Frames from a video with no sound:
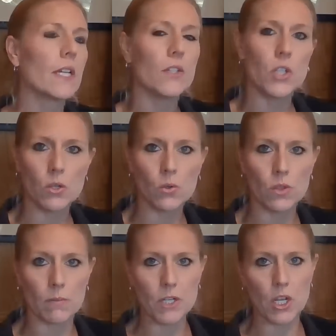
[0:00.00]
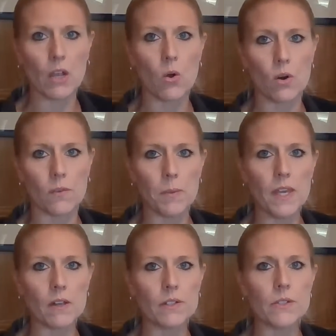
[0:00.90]
it to the Michigan Court of
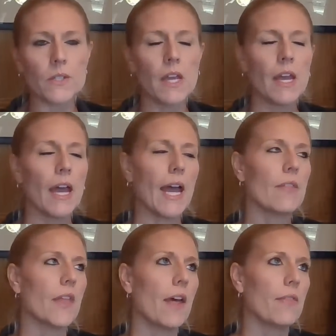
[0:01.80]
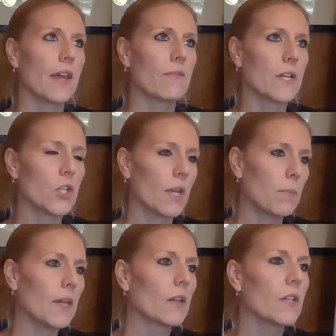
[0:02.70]
Appeals, and then they eventually
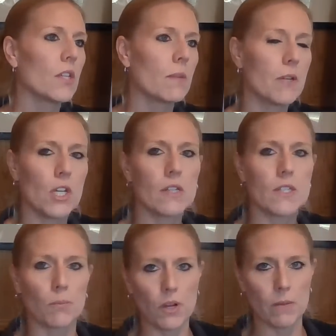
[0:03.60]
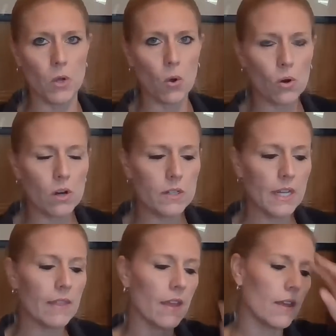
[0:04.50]
appealed it to the Michigan Supreme Court,
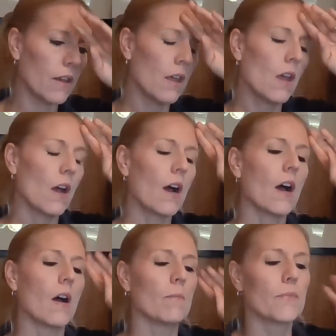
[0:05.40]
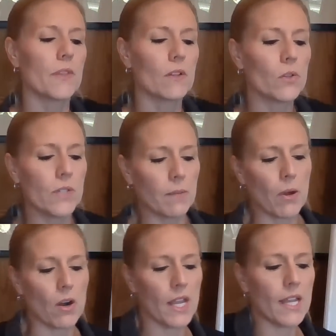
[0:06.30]
and then the losing
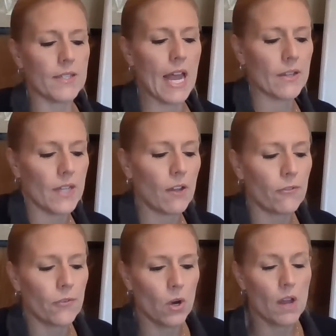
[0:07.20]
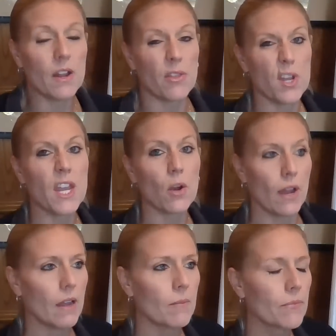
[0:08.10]
party is asking for another
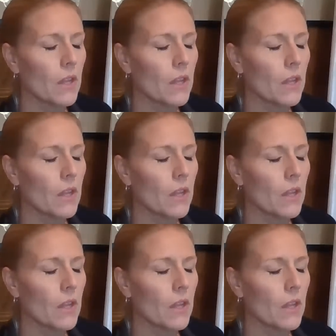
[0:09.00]
hearing.